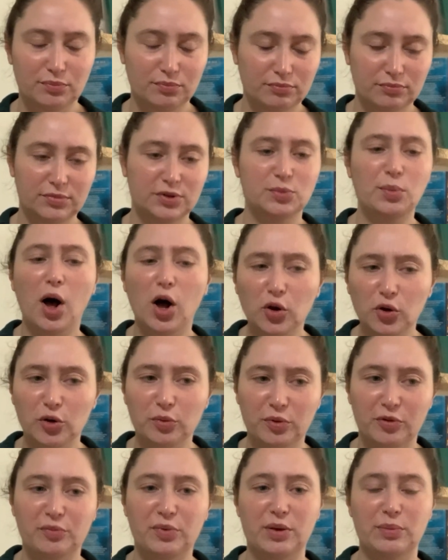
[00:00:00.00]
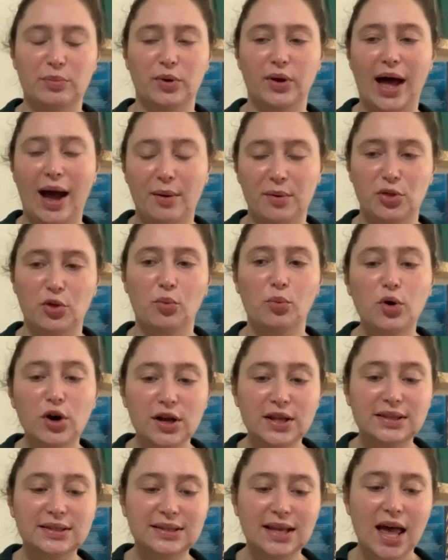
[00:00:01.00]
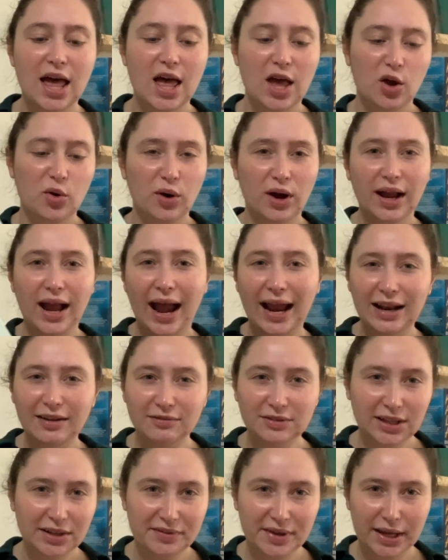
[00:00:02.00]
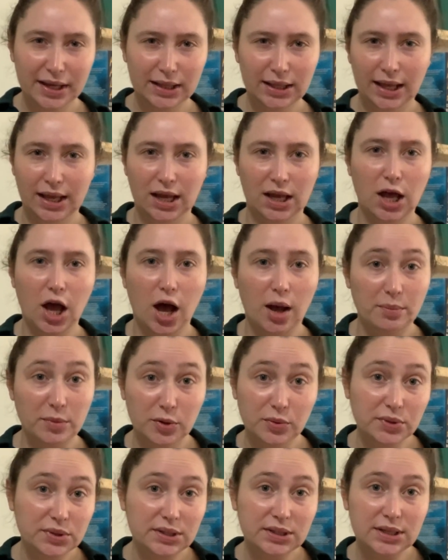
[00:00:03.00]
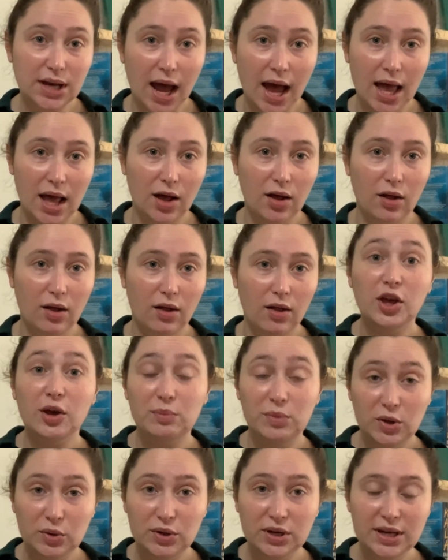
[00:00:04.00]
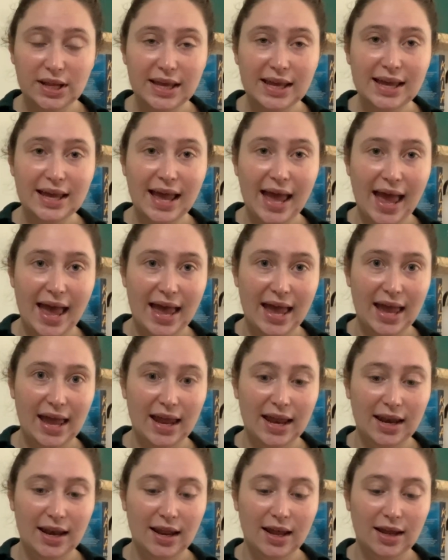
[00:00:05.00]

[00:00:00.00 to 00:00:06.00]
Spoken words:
small group of people out in the woods who are kind of living in like a commune style community, and